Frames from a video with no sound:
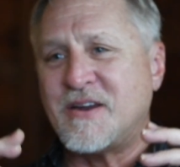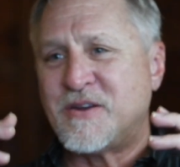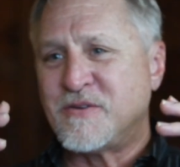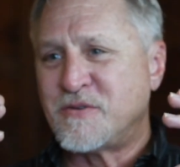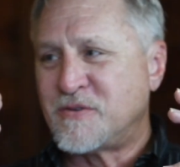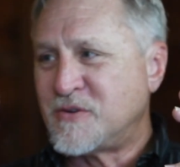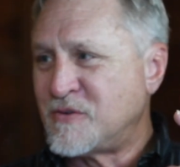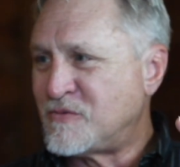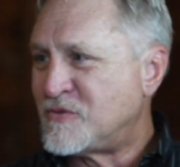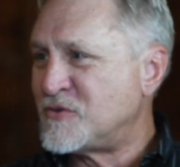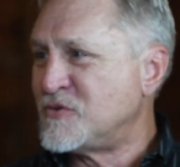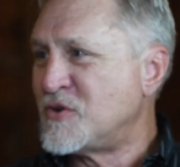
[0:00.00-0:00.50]
And
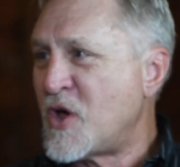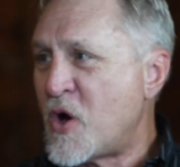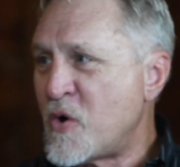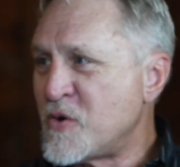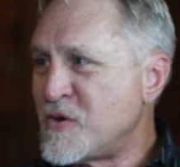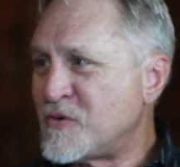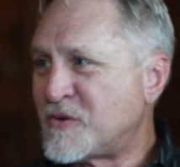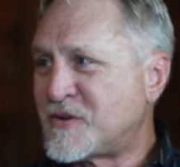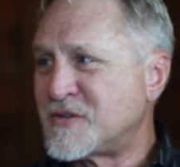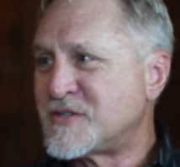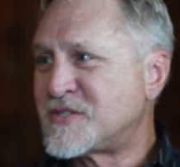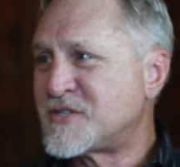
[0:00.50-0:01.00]
you know
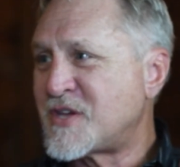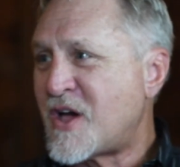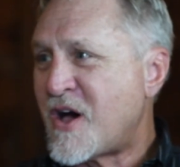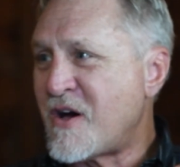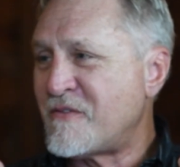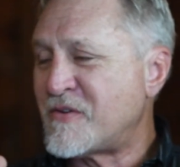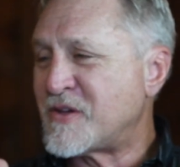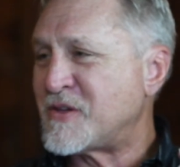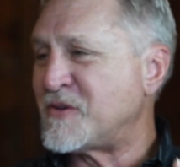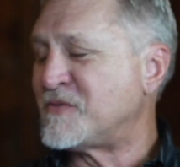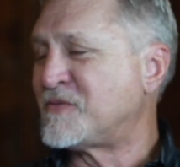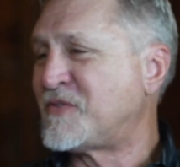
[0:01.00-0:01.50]
you can
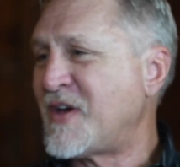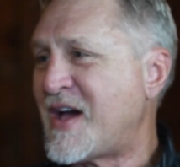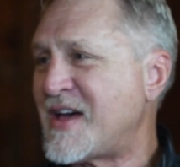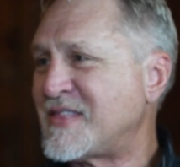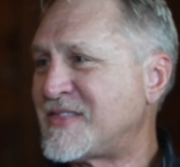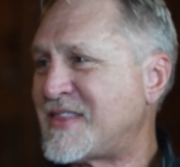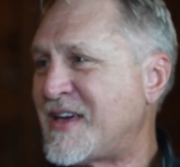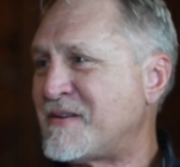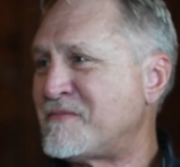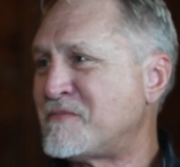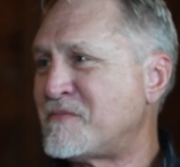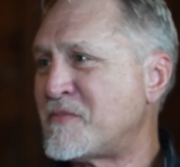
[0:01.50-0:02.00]
solve it. You've
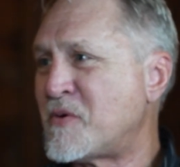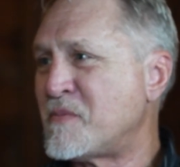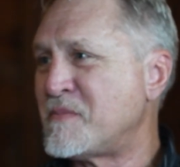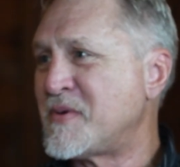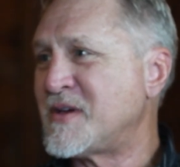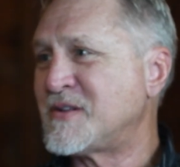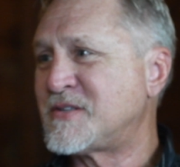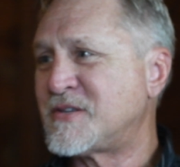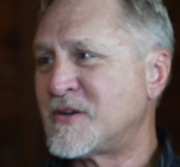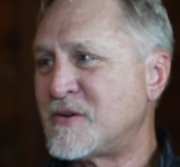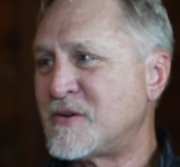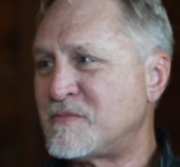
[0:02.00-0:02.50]
got that
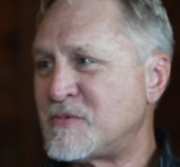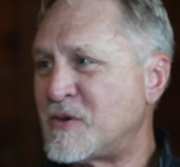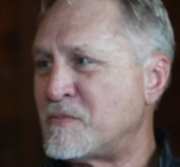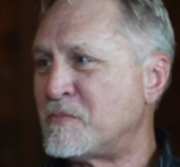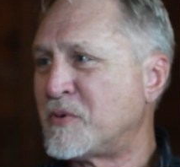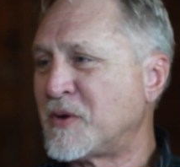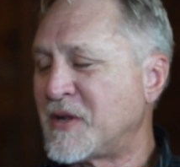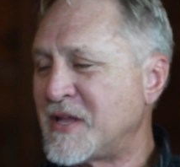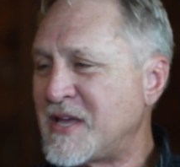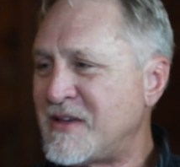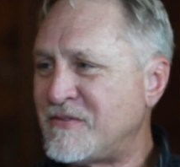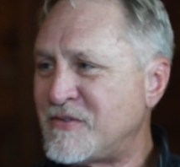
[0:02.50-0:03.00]
momentum. You
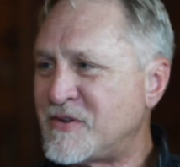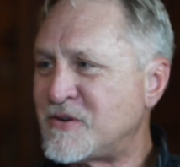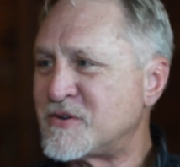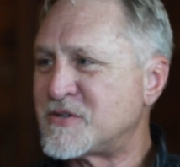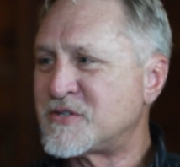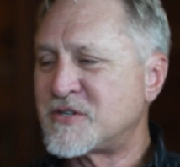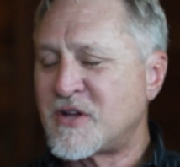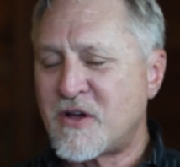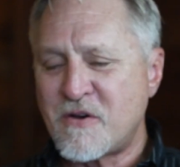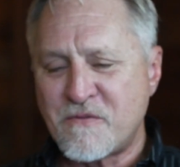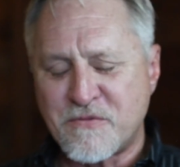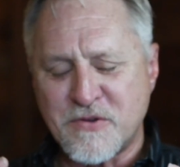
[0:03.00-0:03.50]
believe in
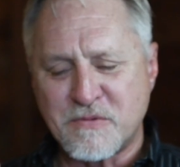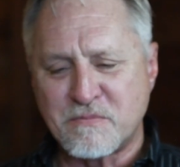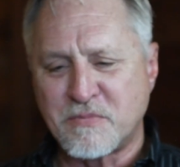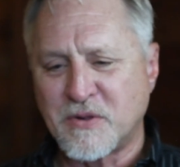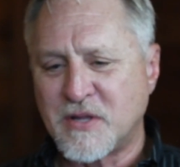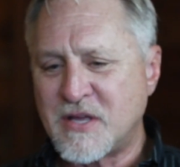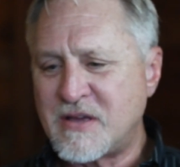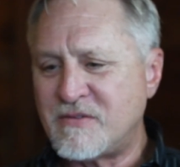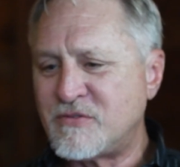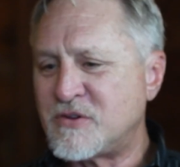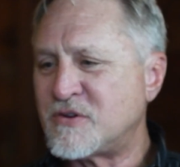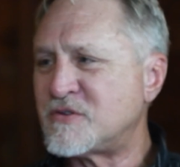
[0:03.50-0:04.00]
yourself. You
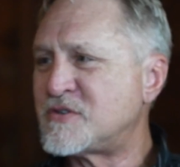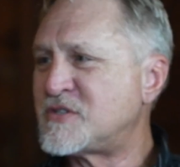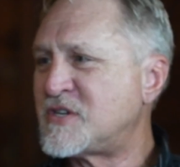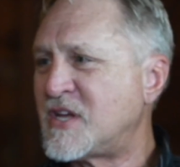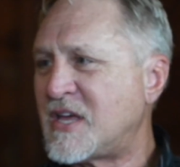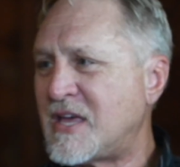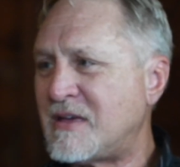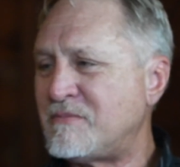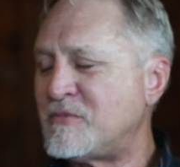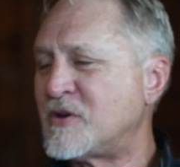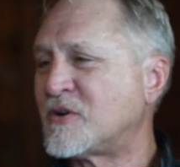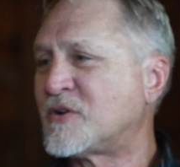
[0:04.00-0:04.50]
believe in your
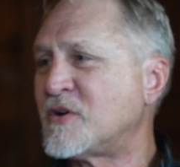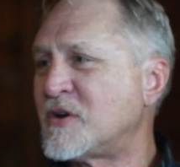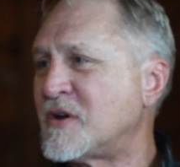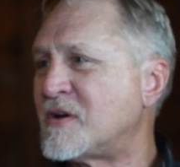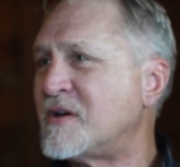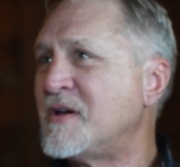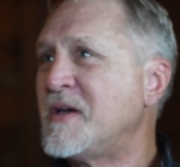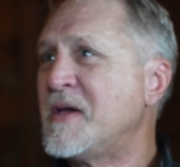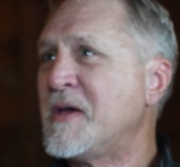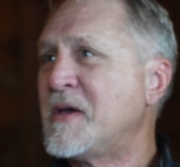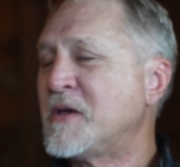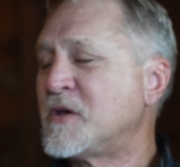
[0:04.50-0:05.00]
team. You're
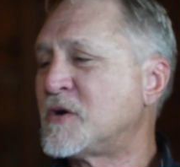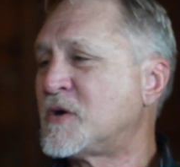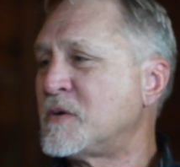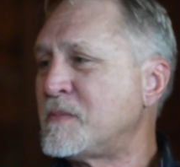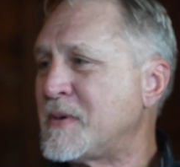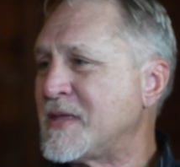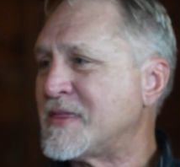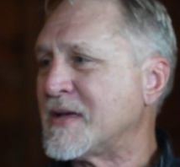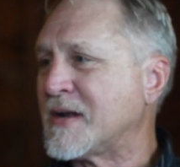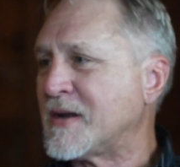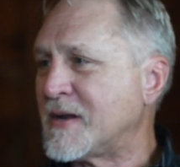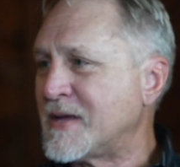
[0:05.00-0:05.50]
gonna
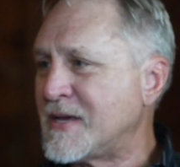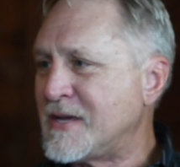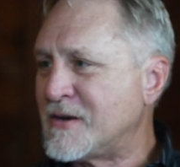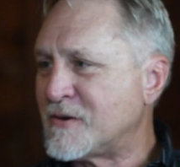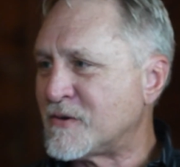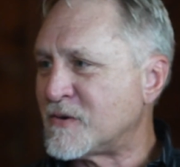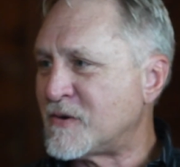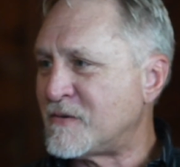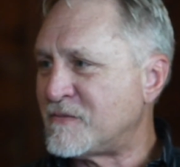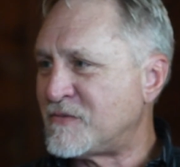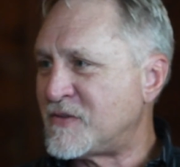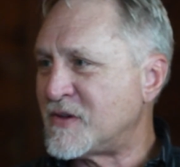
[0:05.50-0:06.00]
be the
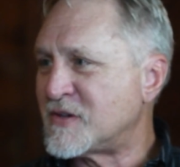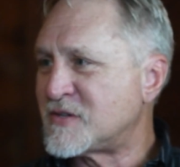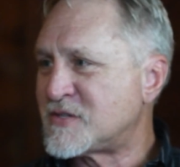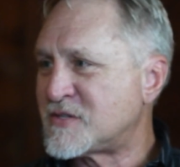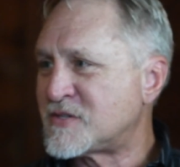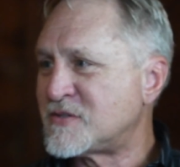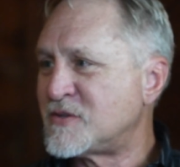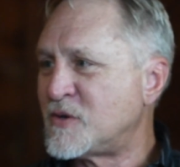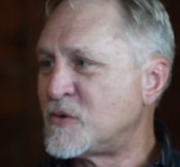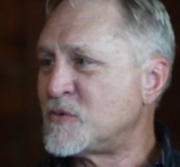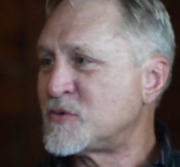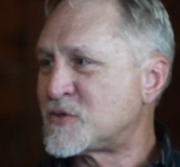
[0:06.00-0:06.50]
leader of
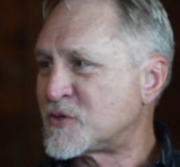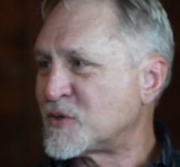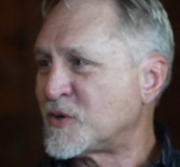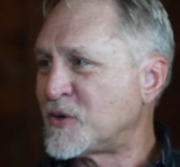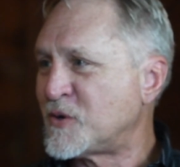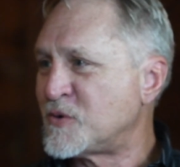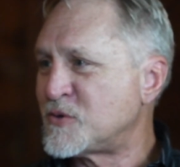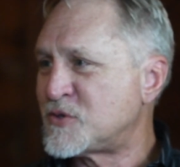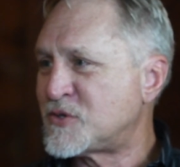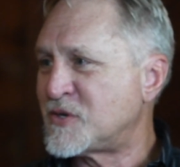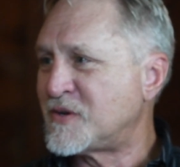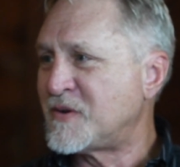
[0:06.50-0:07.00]
this new
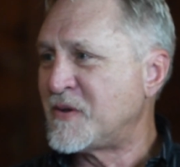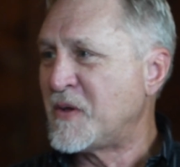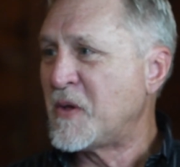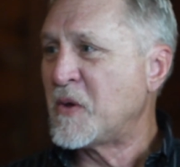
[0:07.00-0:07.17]
solution.